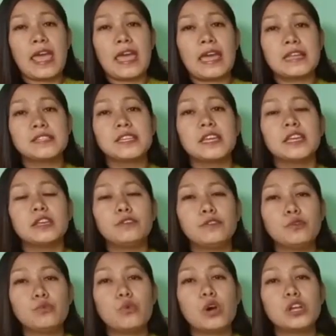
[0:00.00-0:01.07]
And if
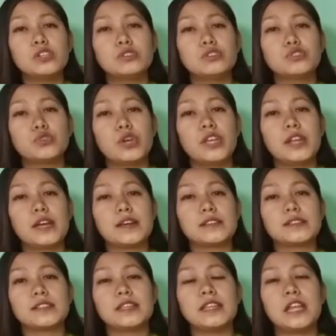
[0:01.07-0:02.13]
you want to join
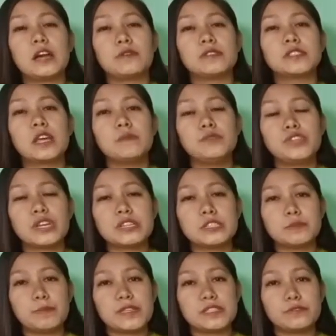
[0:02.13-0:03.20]
us in our subject
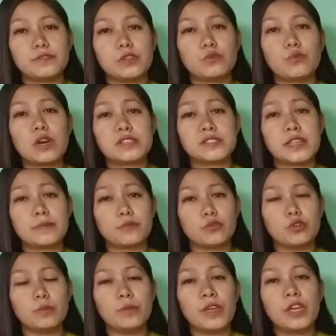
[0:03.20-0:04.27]
specific WhatsApp group,